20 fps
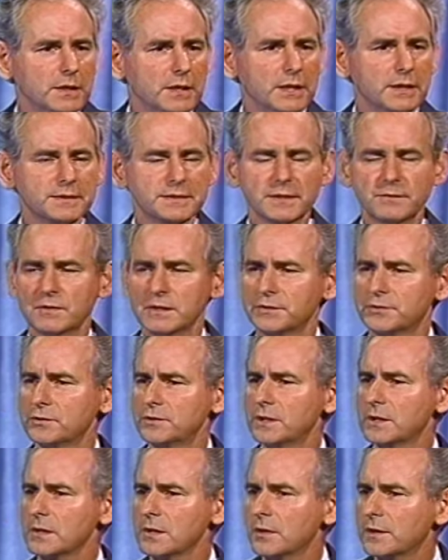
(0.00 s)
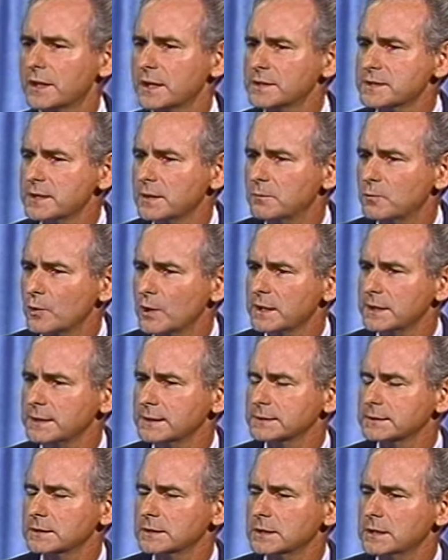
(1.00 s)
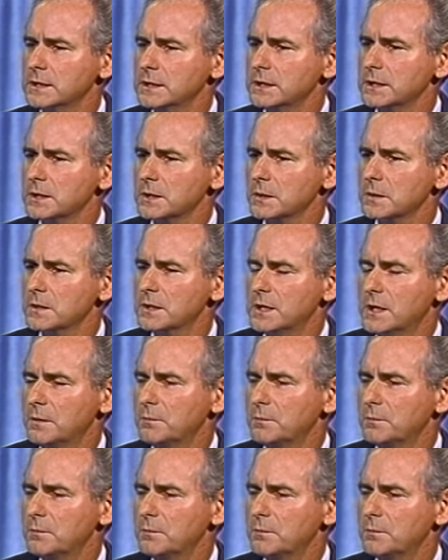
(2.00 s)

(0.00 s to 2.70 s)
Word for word: I'd say, well, do your looking somewhere else, you know.